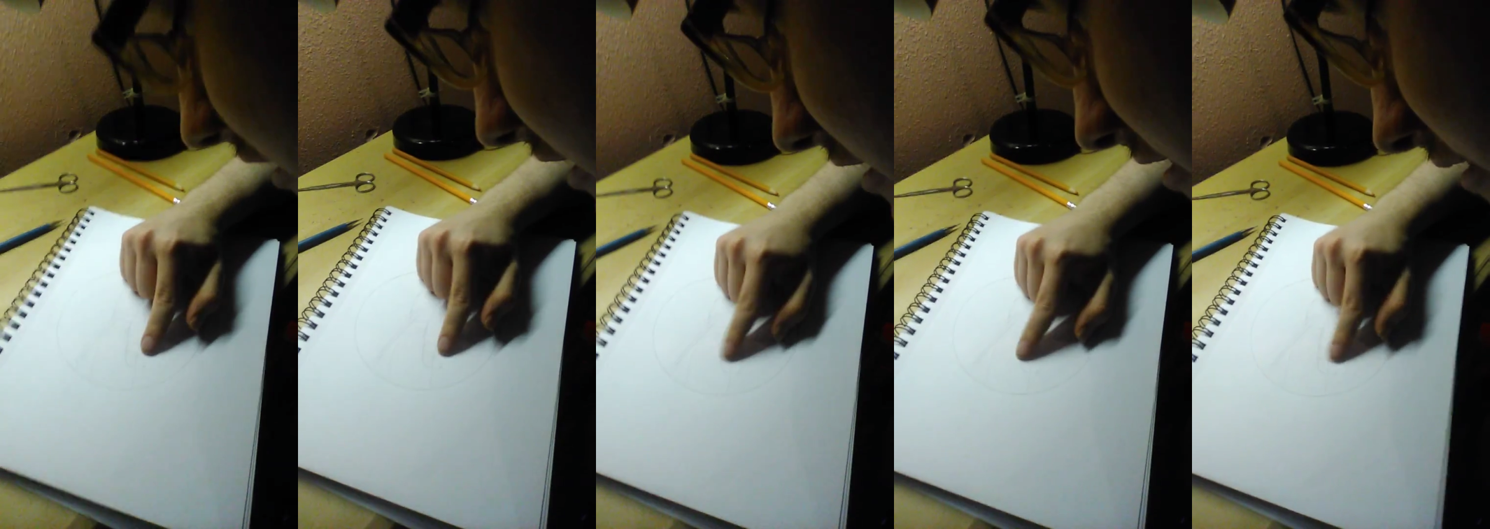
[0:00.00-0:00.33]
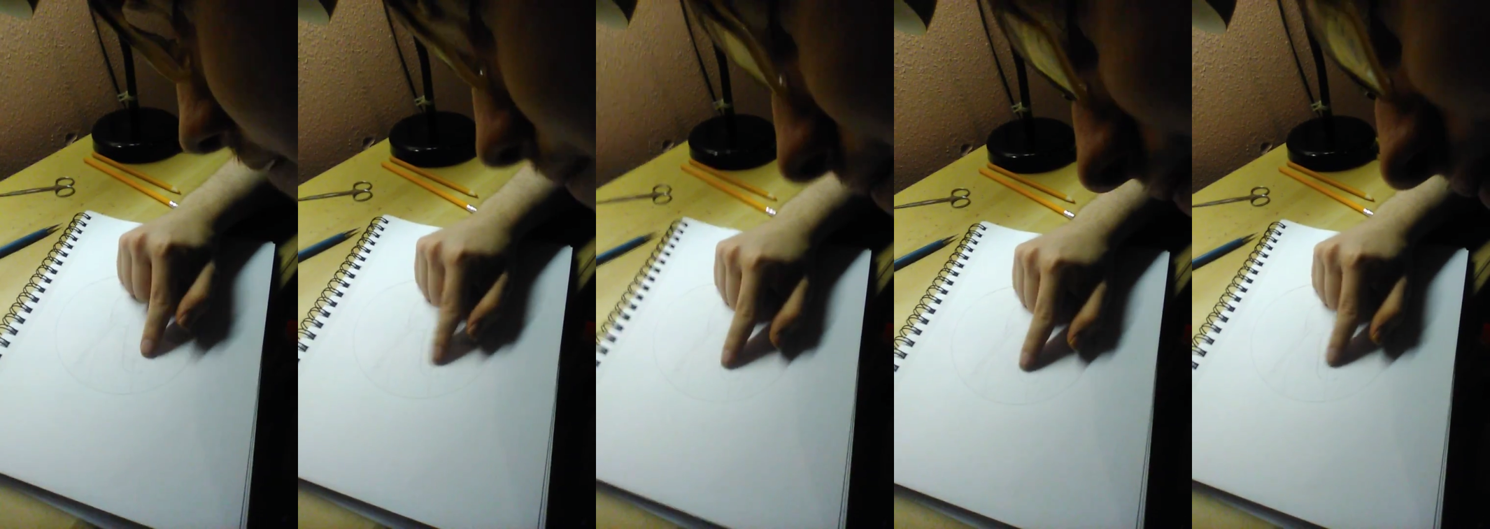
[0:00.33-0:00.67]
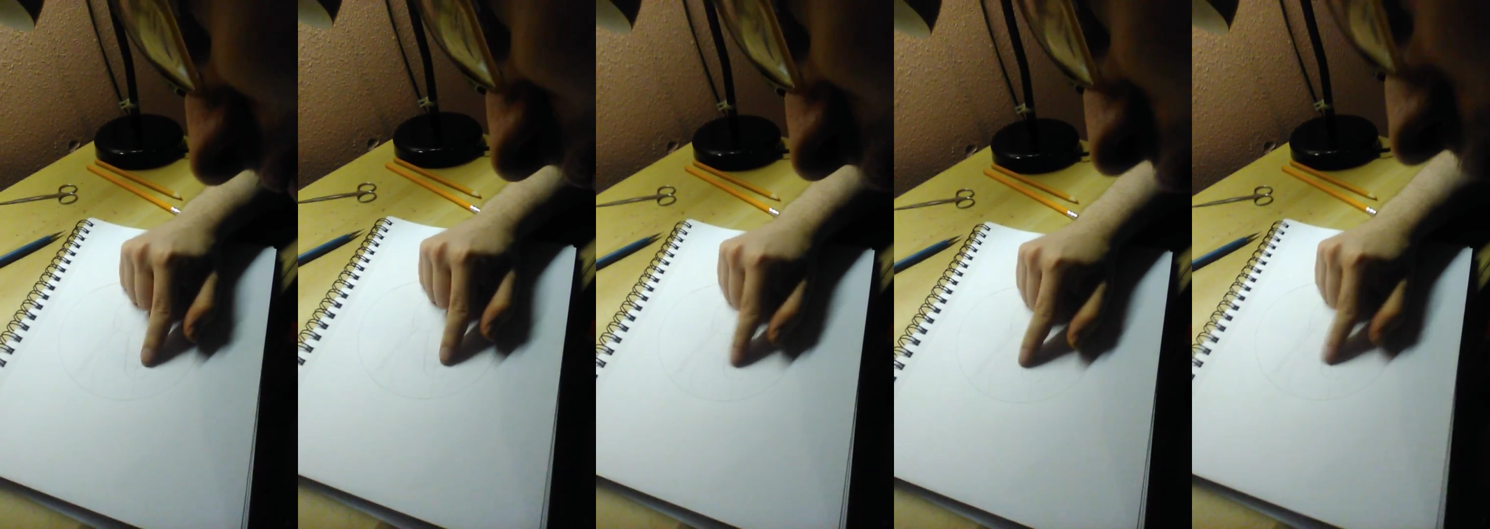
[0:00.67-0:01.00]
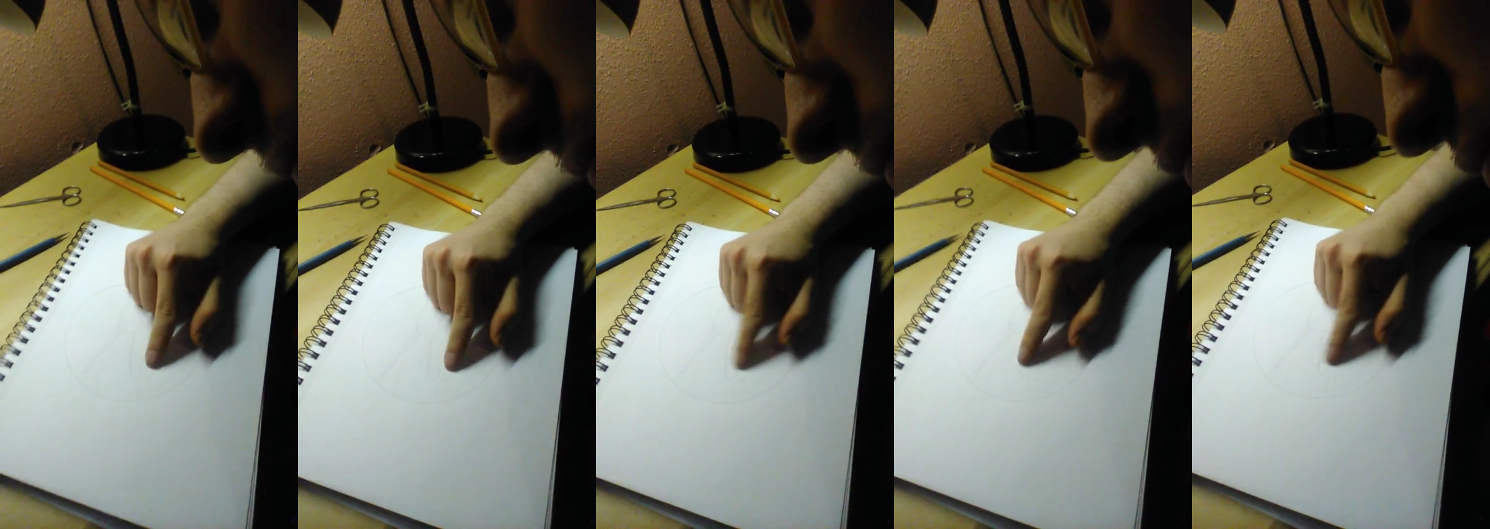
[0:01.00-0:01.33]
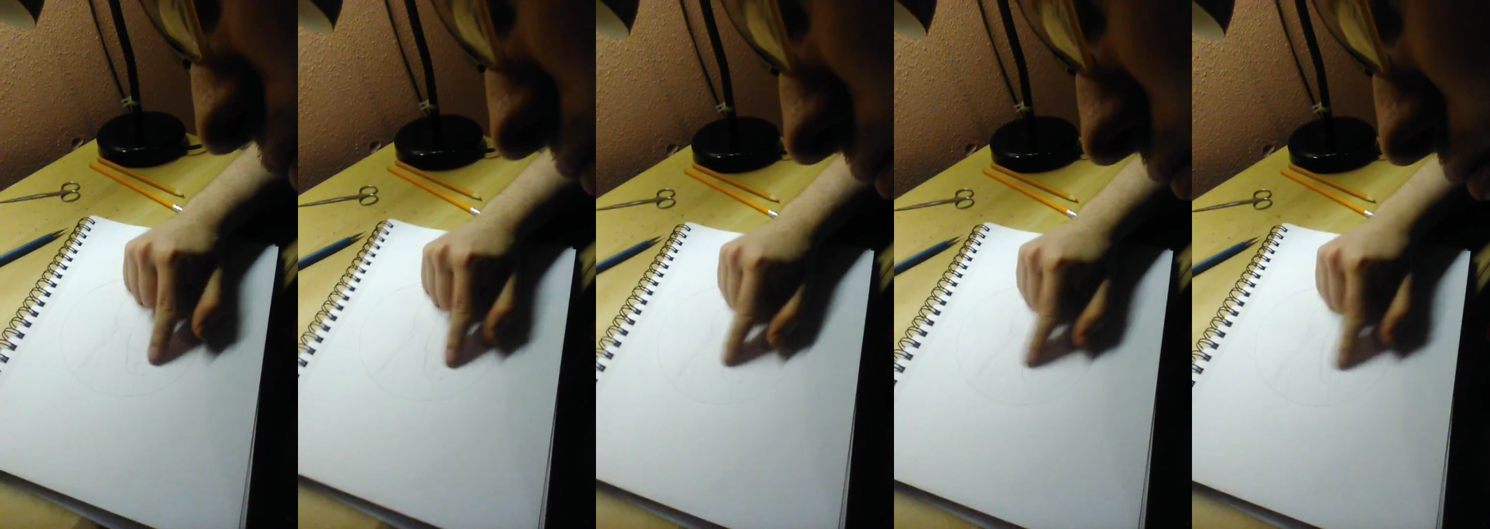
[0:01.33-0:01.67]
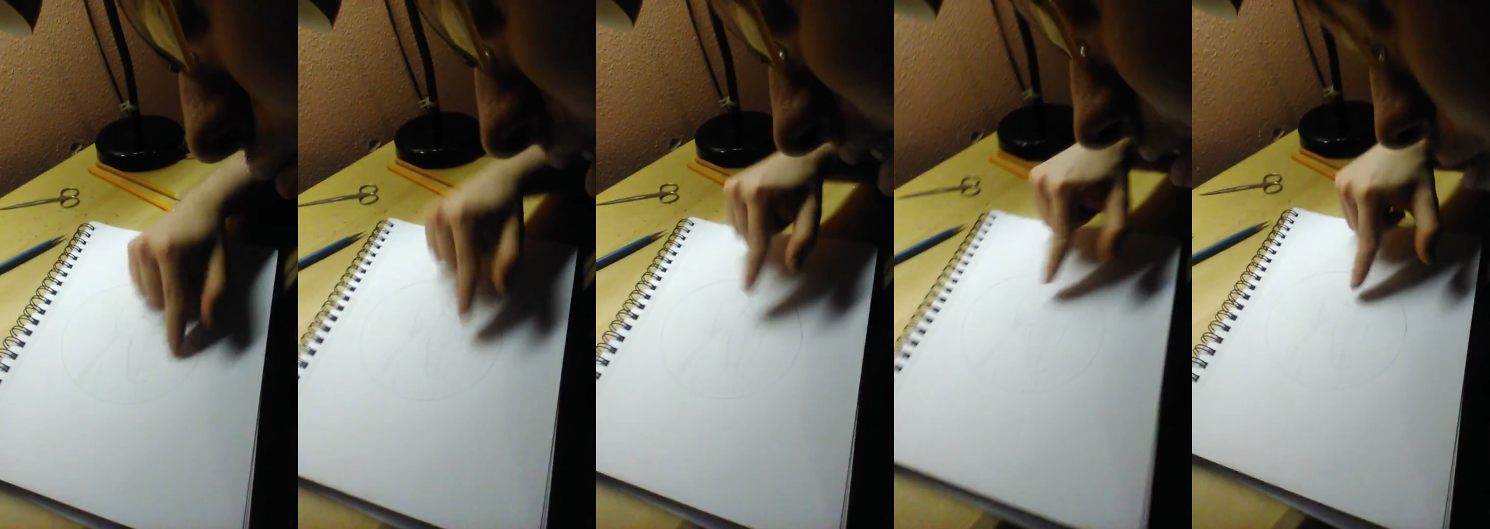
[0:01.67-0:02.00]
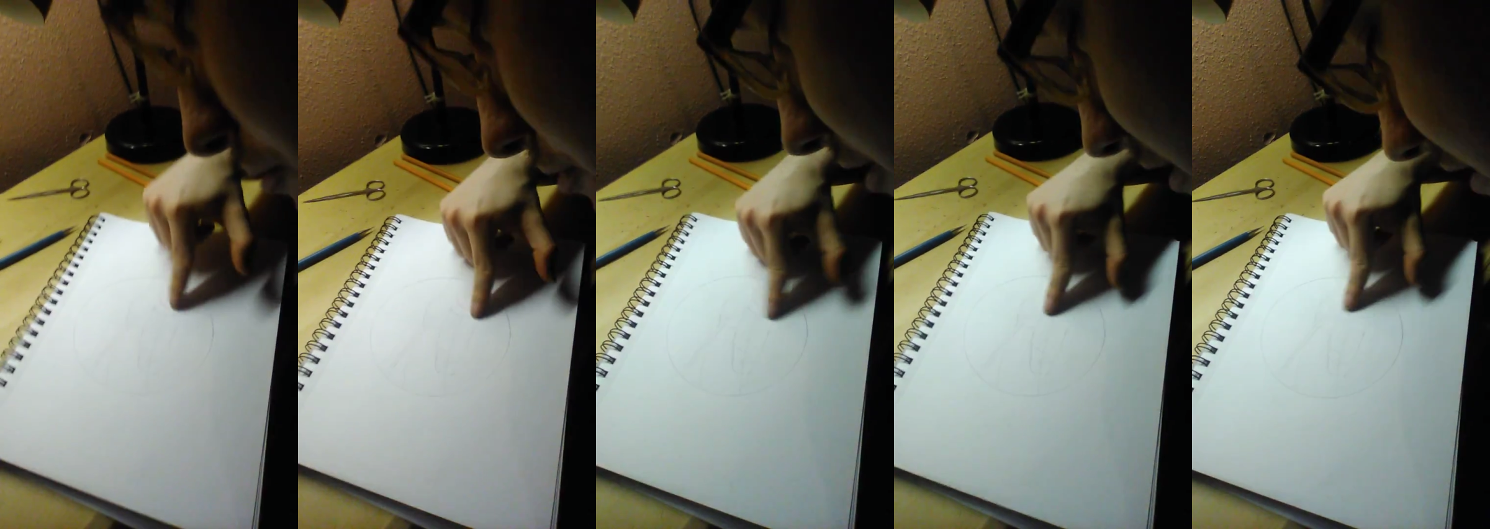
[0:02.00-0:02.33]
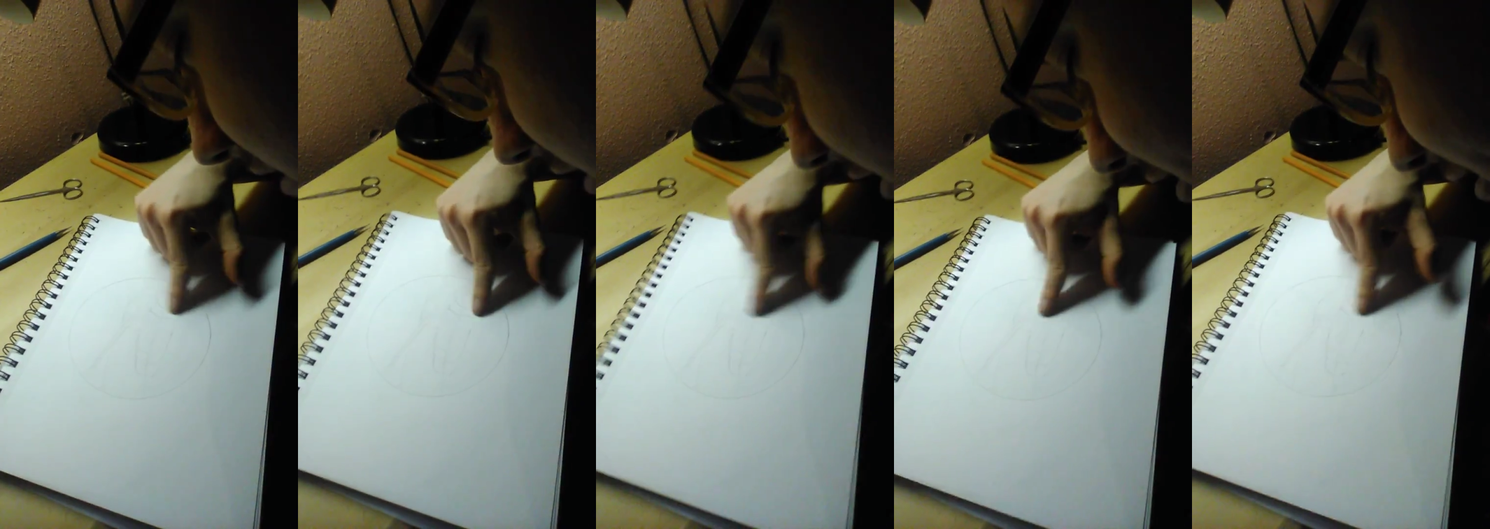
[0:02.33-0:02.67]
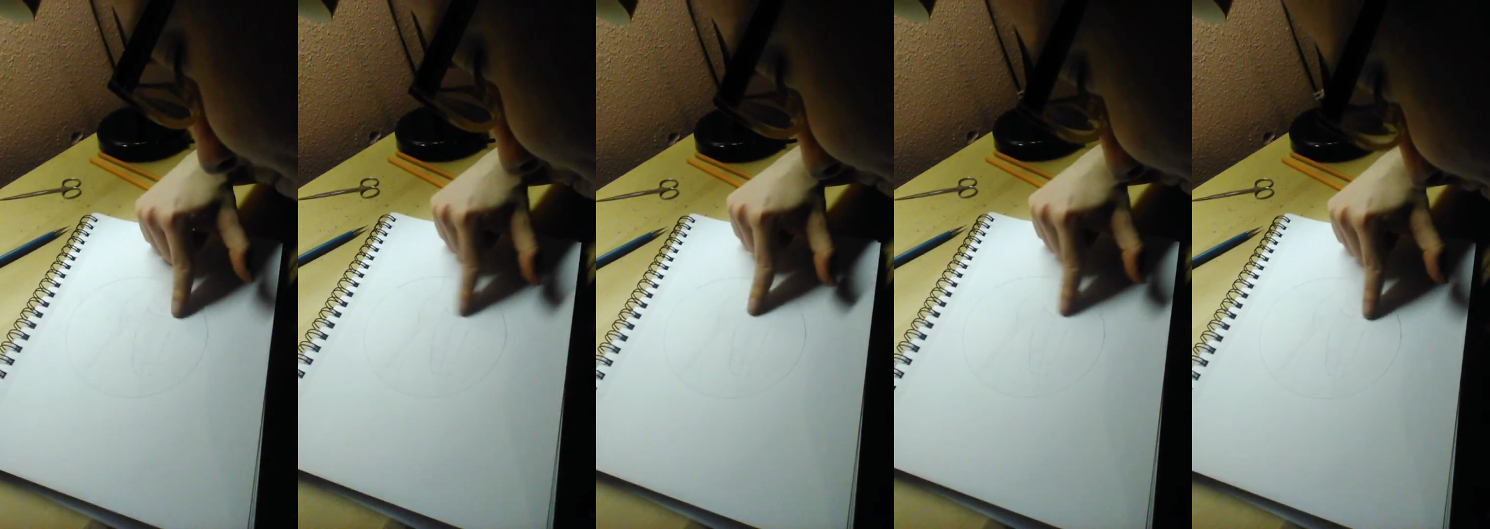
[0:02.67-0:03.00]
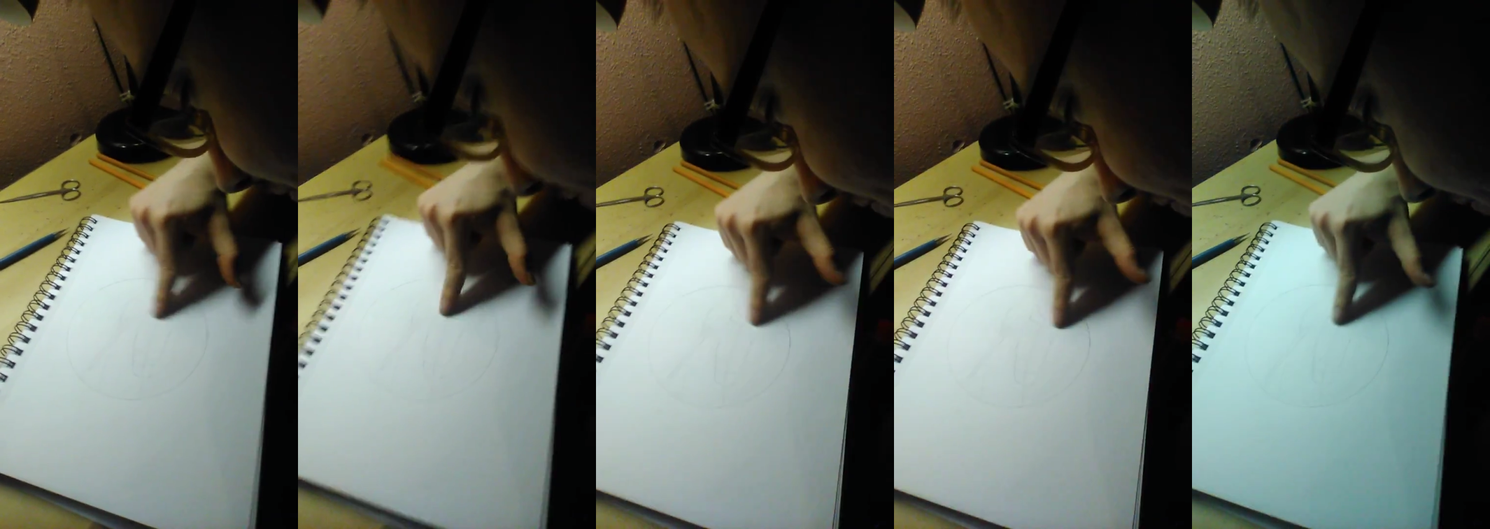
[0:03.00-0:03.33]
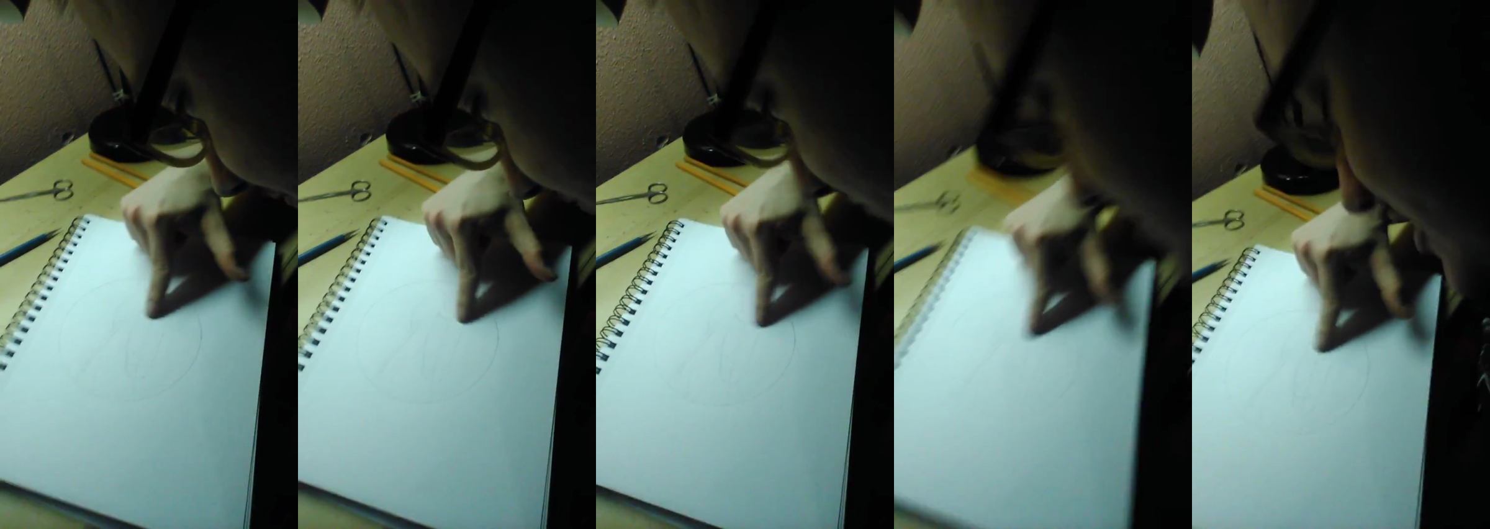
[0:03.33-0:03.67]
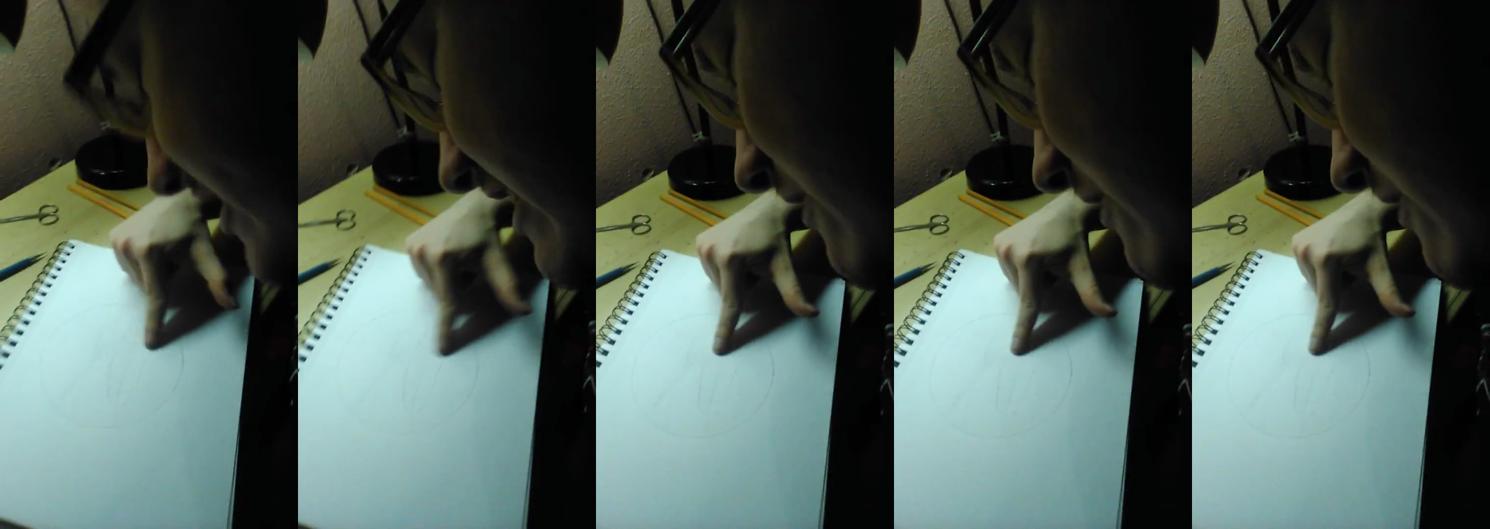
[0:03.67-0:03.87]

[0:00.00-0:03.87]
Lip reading: [unreadable: no face in view]